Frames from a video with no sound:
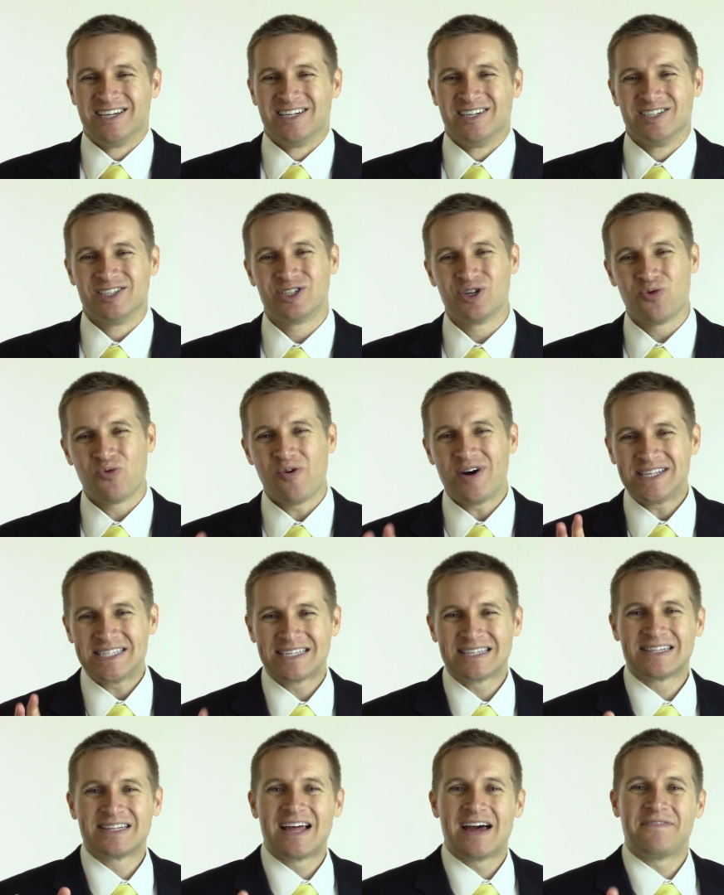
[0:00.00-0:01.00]
So
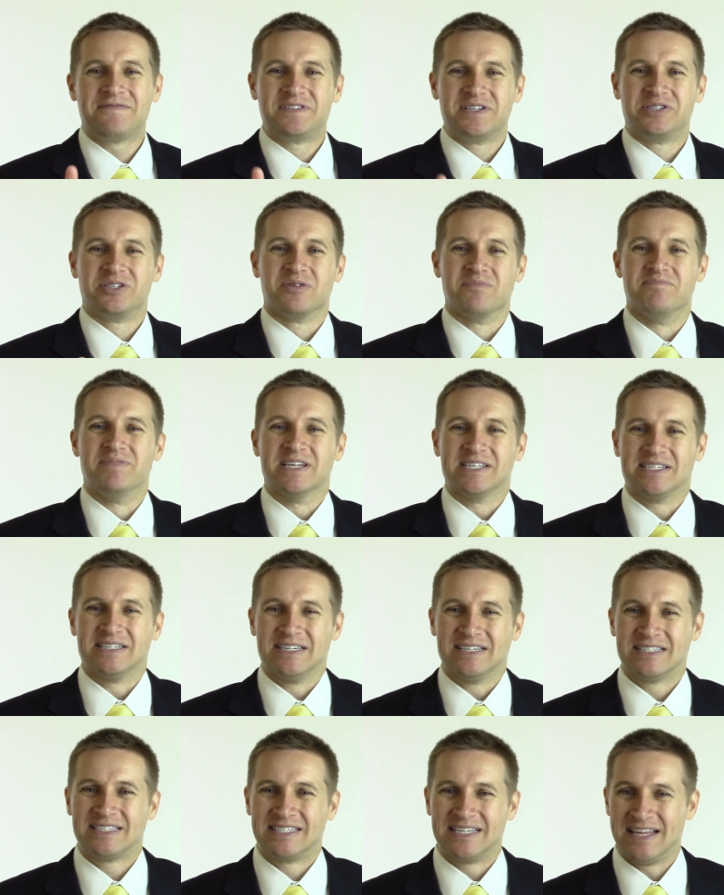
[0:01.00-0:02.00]
what's left in your
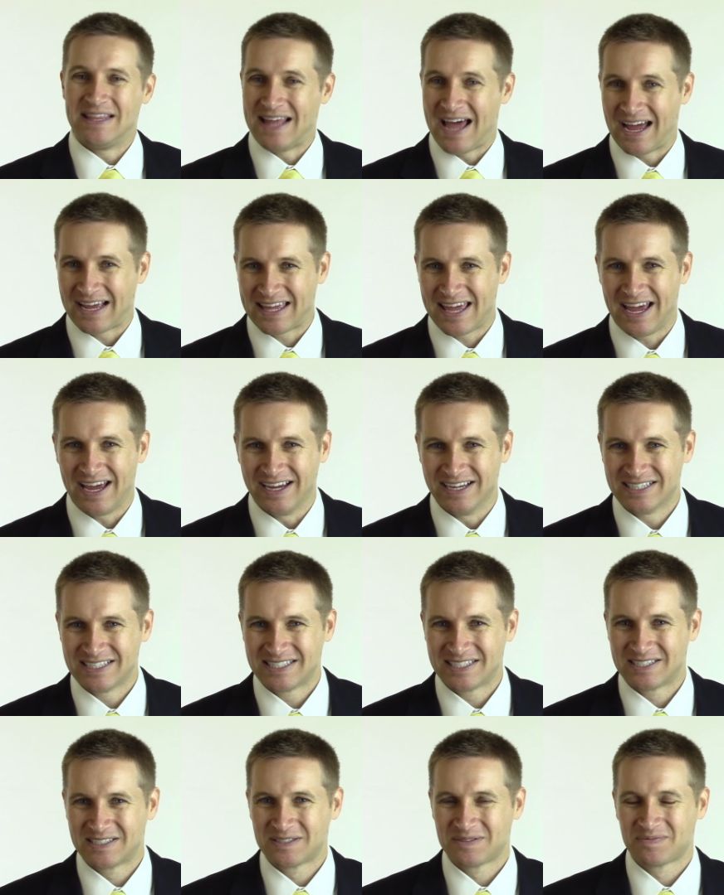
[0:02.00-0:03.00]
business in that
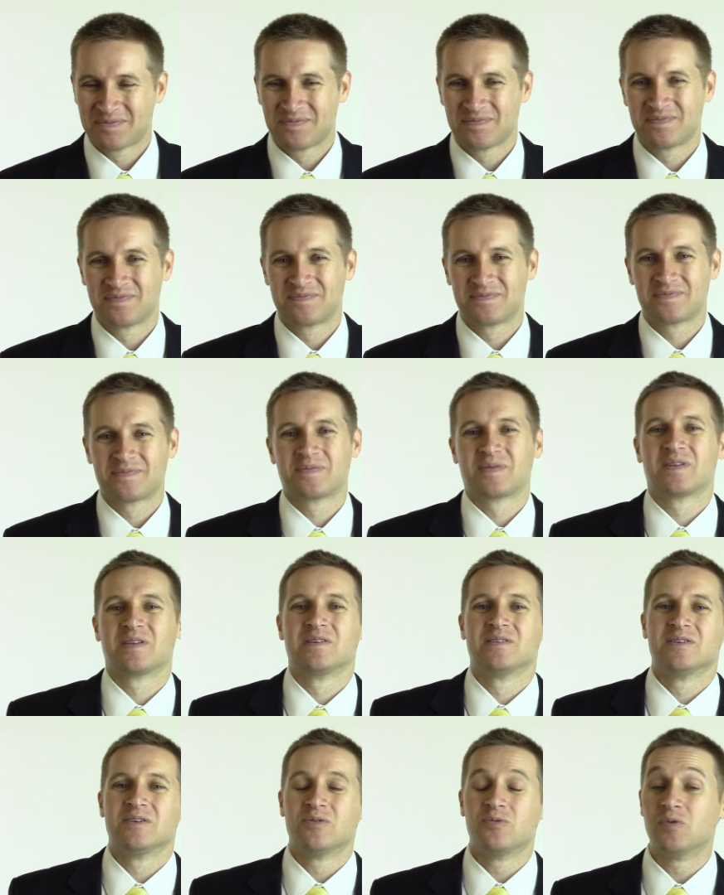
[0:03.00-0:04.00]
case?
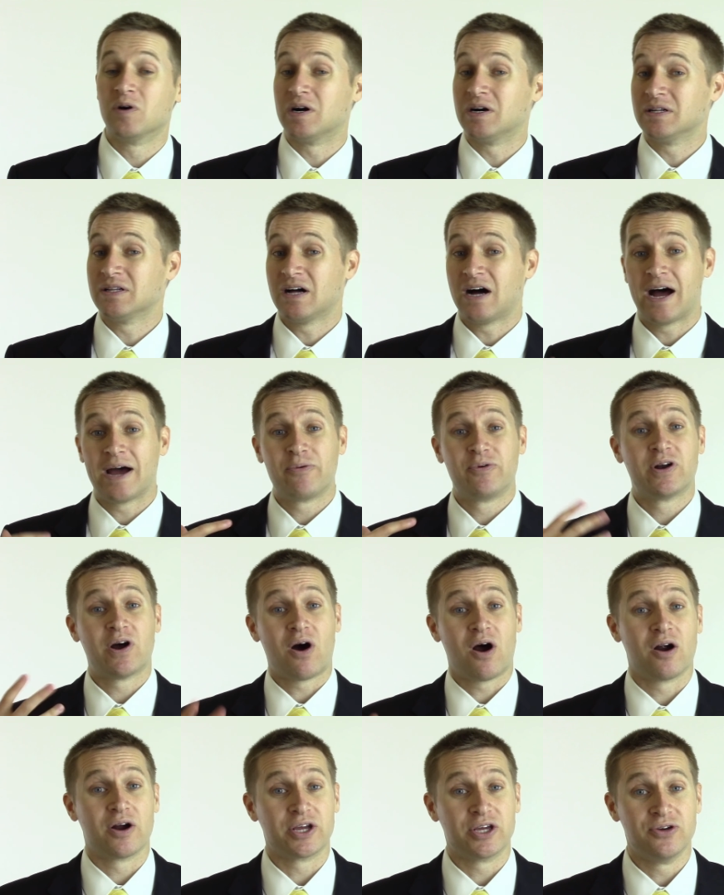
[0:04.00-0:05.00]
Well, I would
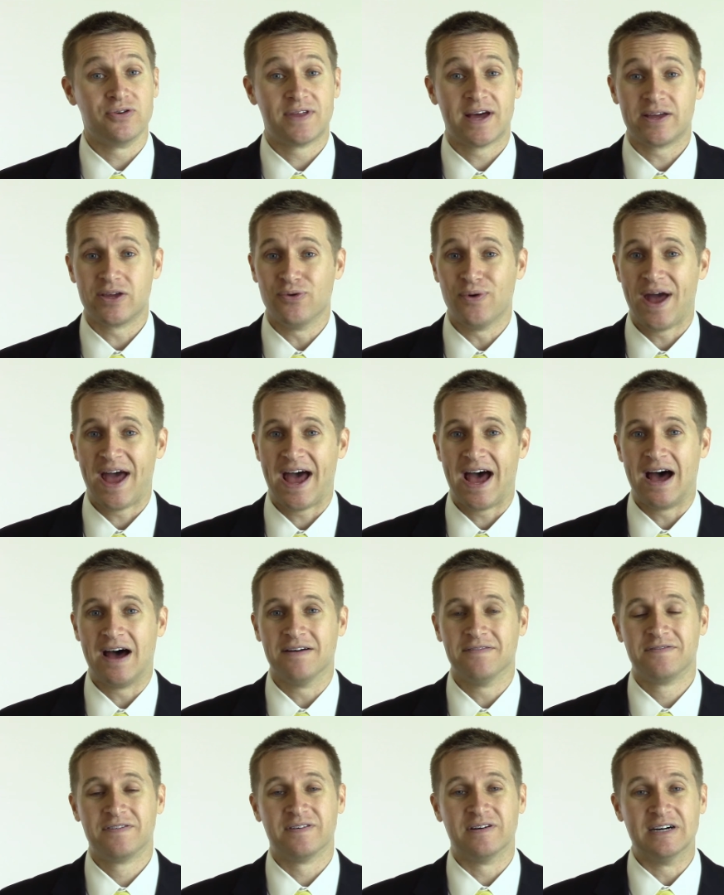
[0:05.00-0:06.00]
argue that you
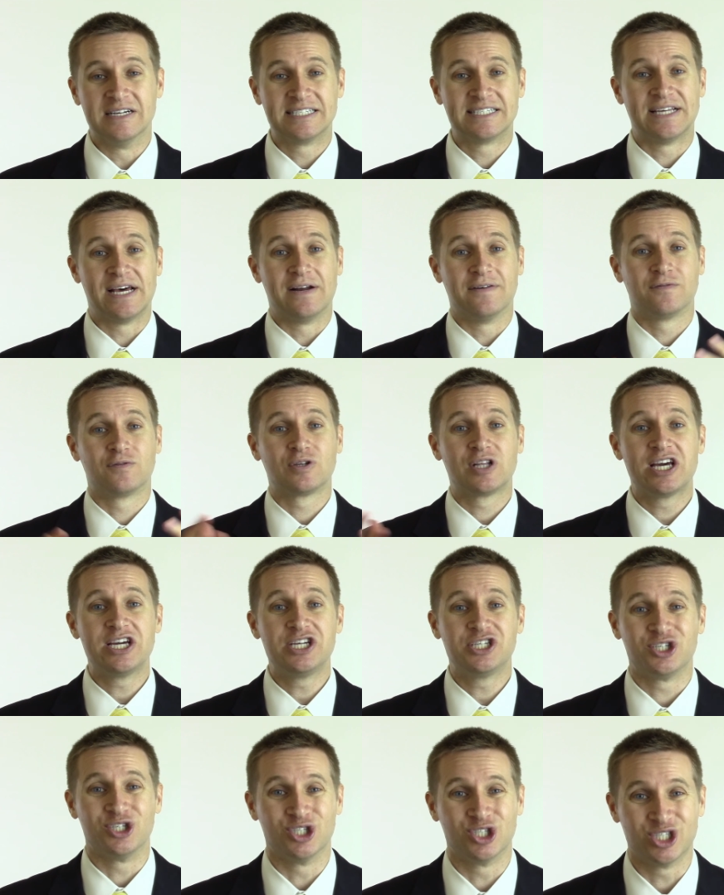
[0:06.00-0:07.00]
have a set of
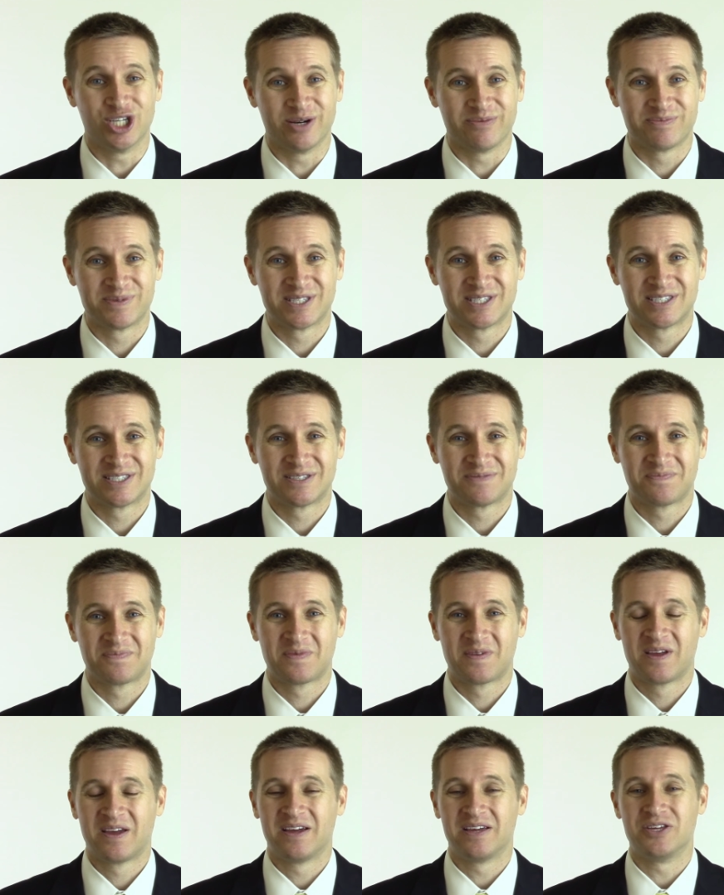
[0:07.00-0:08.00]
relationships.
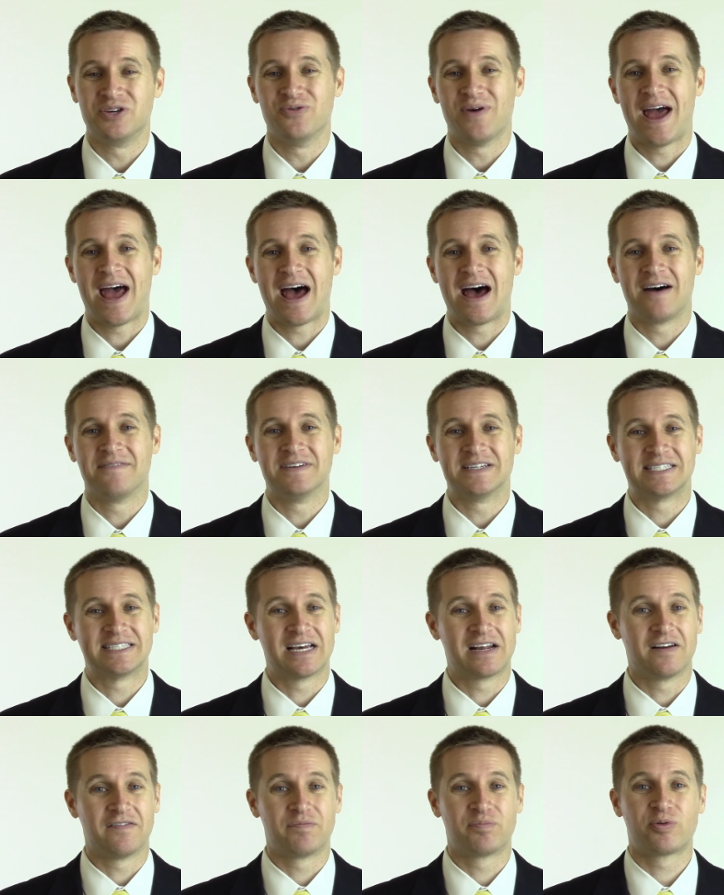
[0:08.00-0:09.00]
You have a
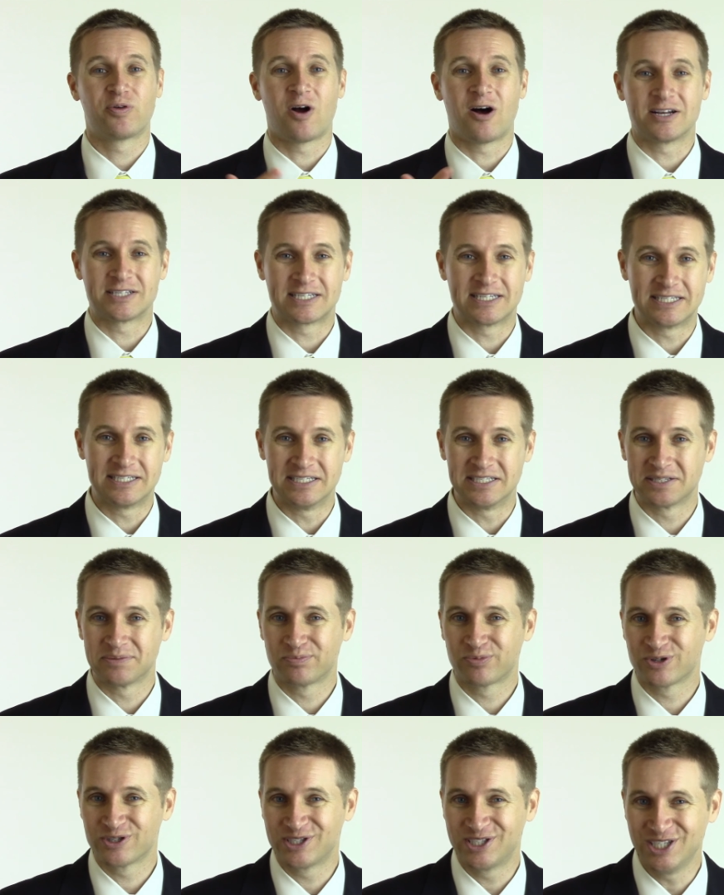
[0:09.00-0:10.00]
set of processes and
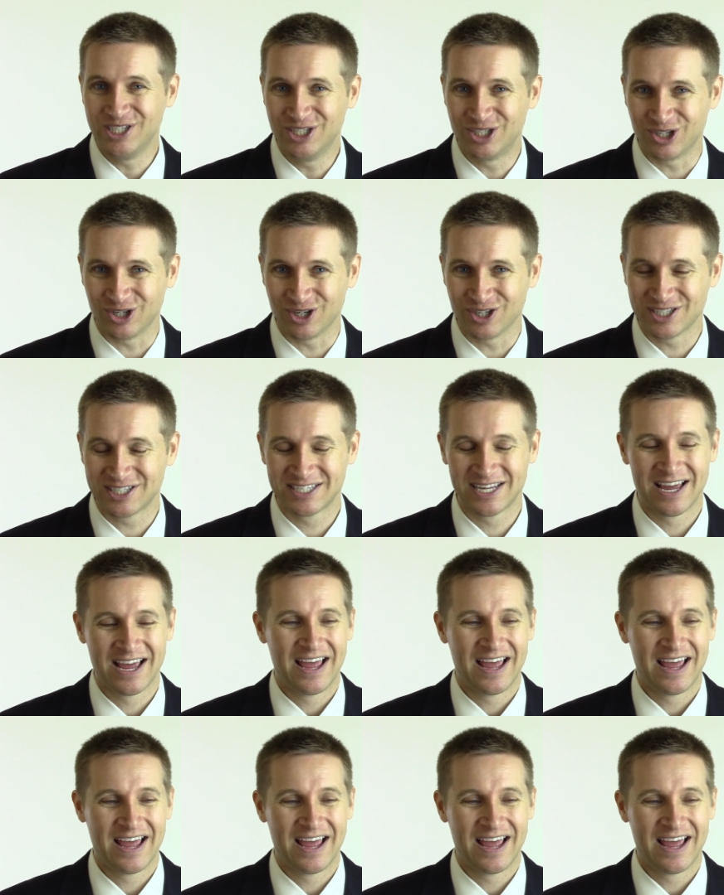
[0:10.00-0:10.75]
procedures.